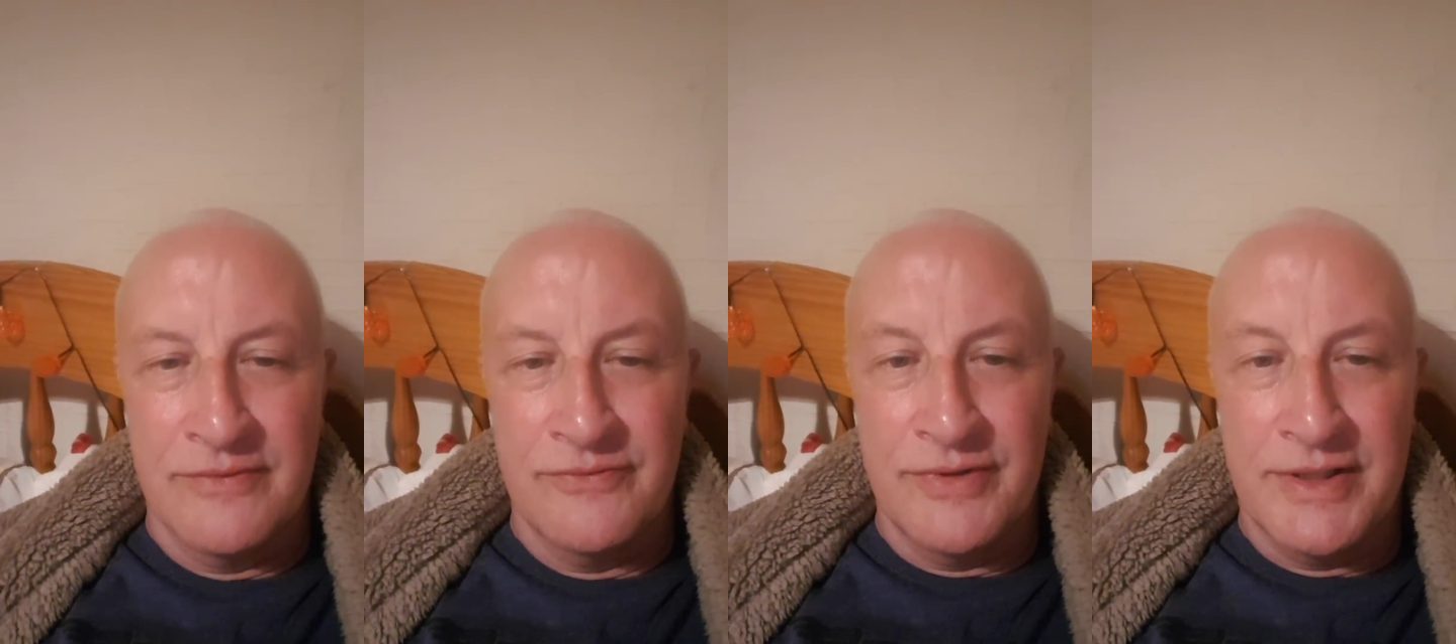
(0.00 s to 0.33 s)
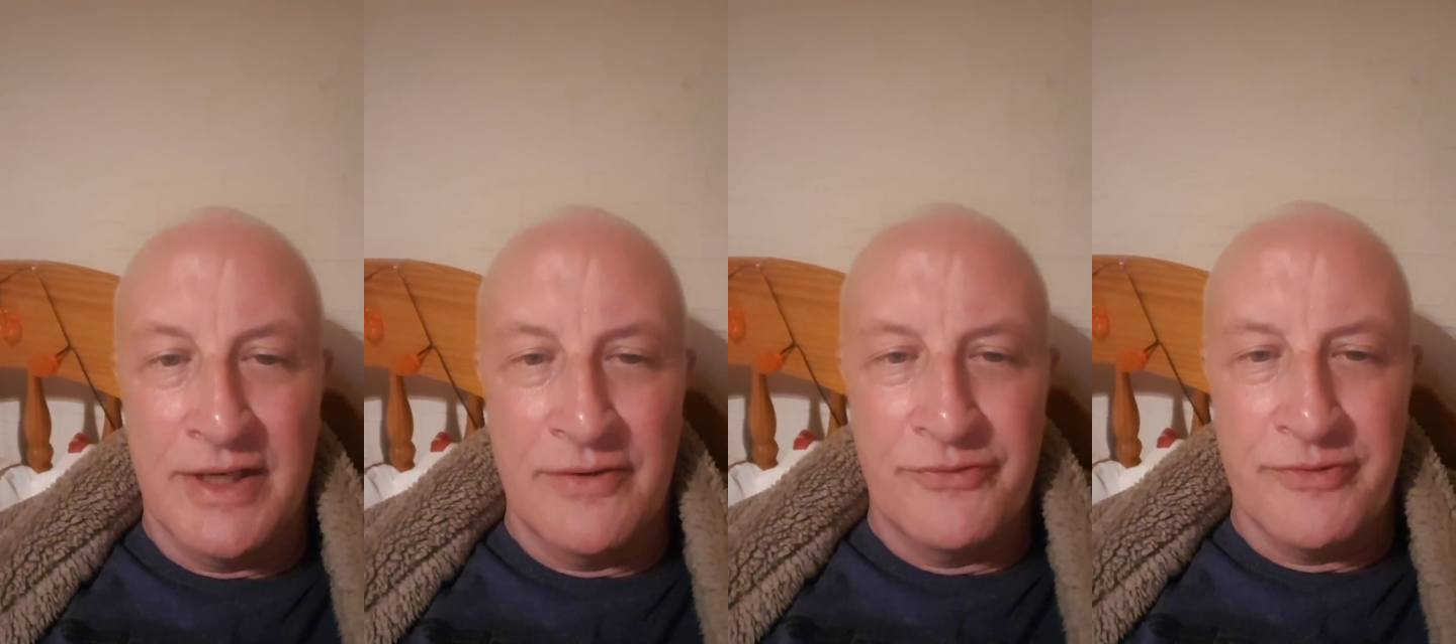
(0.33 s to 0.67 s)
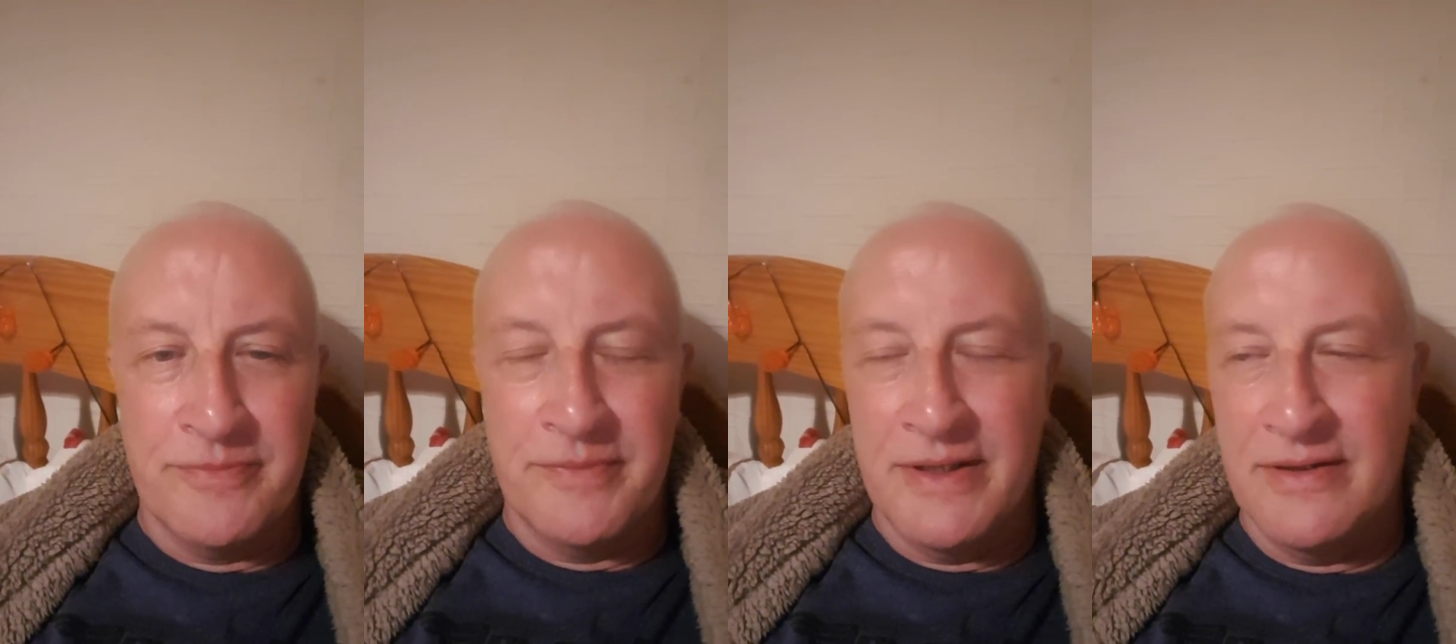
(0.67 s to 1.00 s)
video
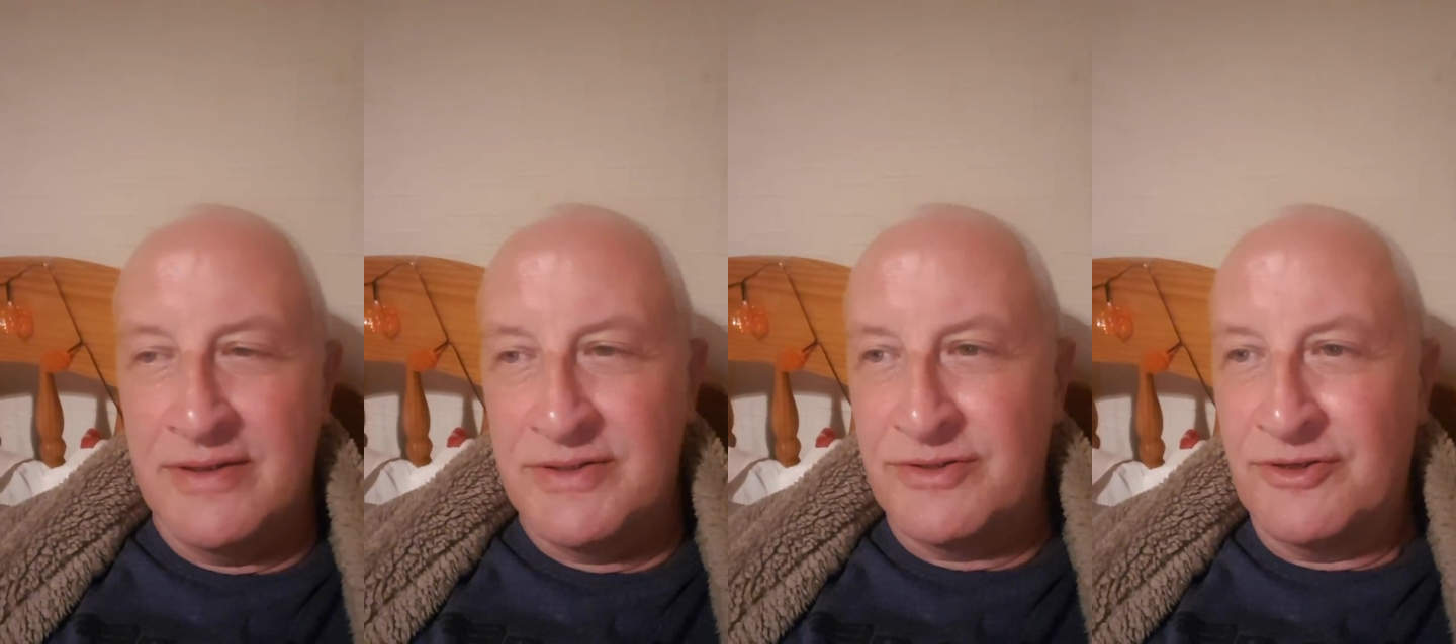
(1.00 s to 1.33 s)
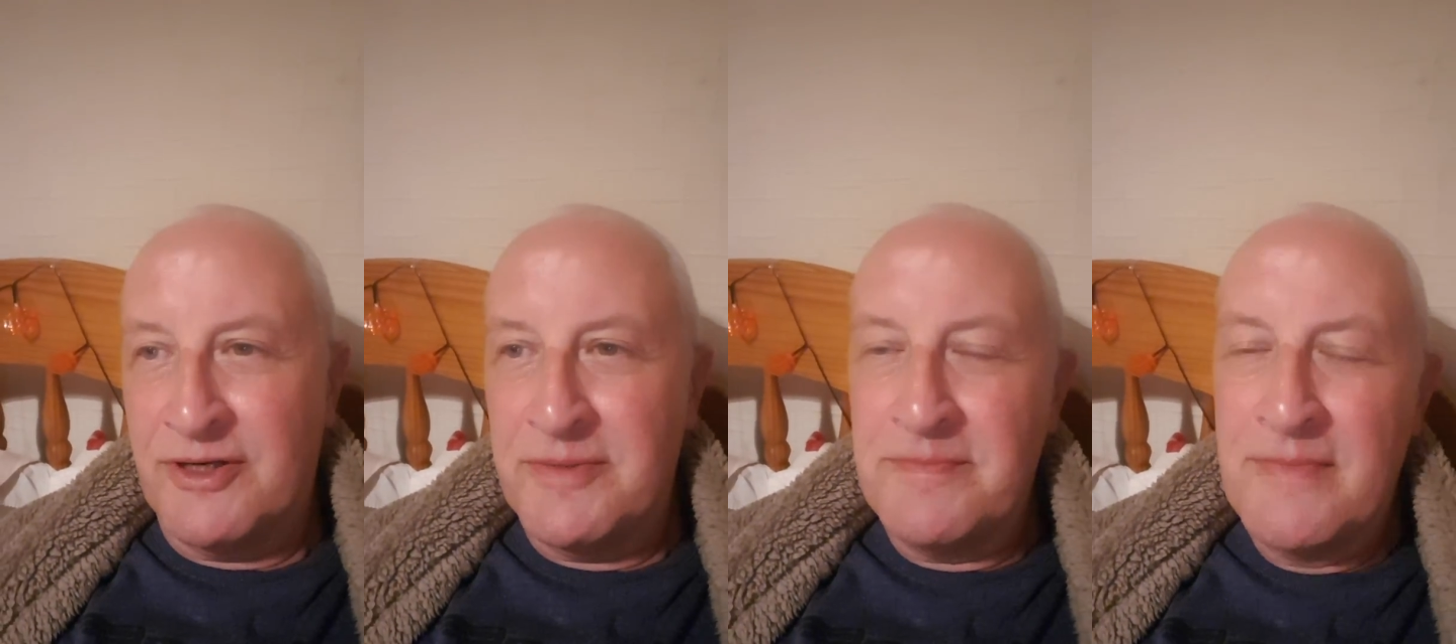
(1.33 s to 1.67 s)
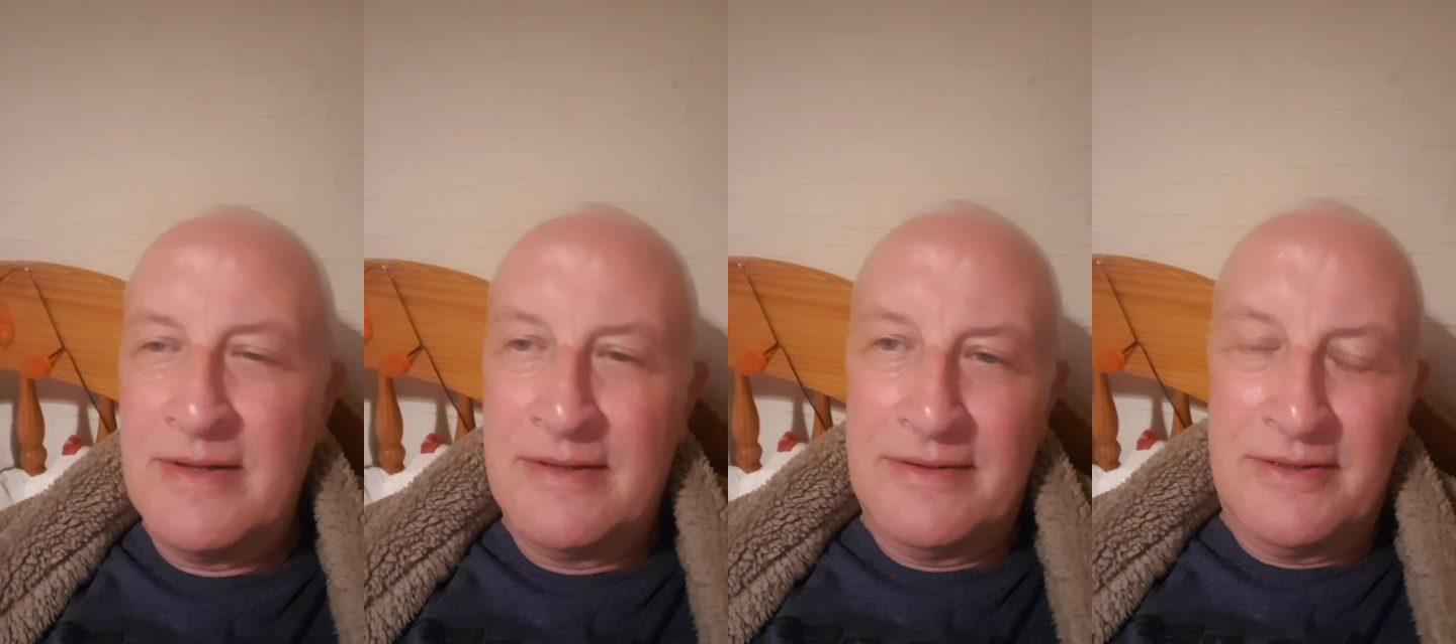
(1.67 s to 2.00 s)
from me this time.
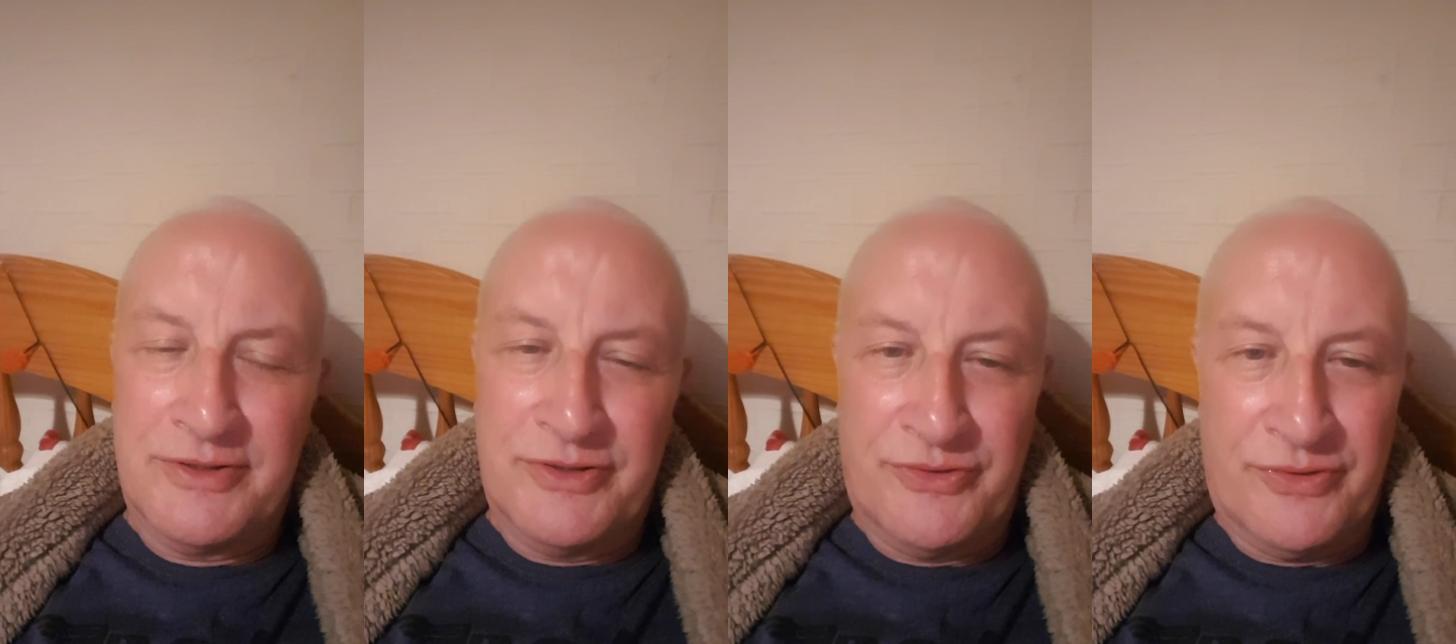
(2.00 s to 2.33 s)
I just